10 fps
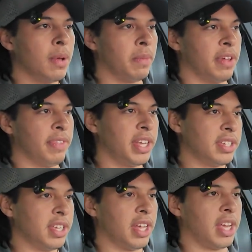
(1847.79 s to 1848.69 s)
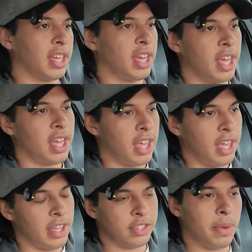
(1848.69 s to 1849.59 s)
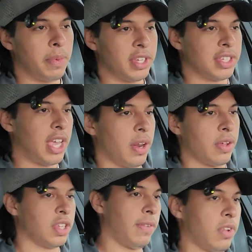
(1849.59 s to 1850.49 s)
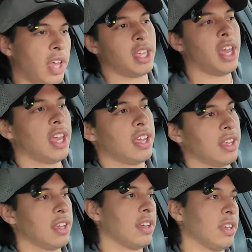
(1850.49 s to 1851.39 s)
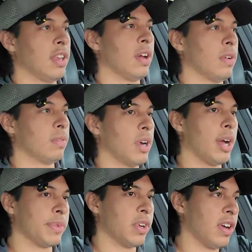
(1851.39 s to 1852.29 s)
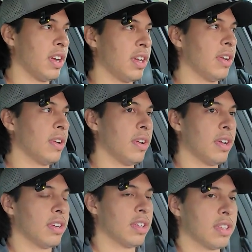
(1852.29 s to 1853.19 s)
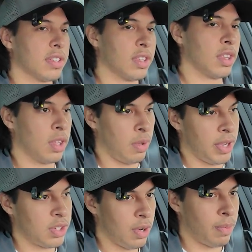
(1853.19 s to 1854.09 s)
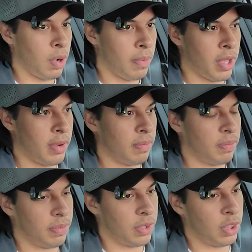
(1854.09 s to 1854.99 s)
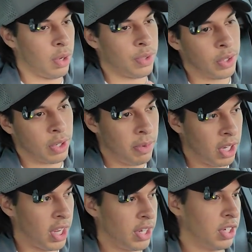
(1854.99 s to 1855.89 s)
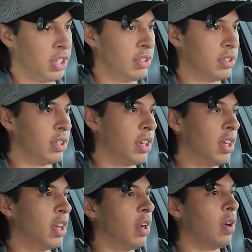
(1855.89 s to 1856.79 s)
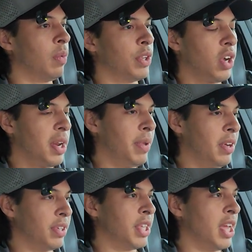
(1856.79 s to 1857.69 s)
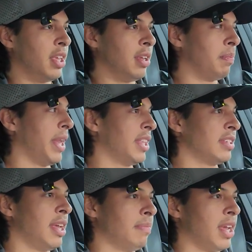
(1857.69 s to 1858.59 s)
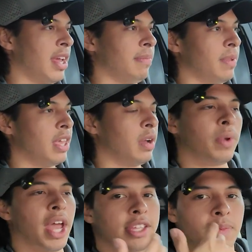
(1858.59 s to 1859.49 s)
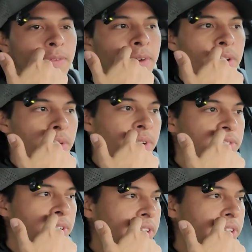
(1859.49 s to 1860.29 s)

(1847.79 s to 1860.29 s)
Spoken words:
But if they see like somebody saying all this stuff and you're like, hey, I'm sorry, you missed your appointment, there was no communication, we try to be understanding, but at the same time, we have to be fair to the rest of our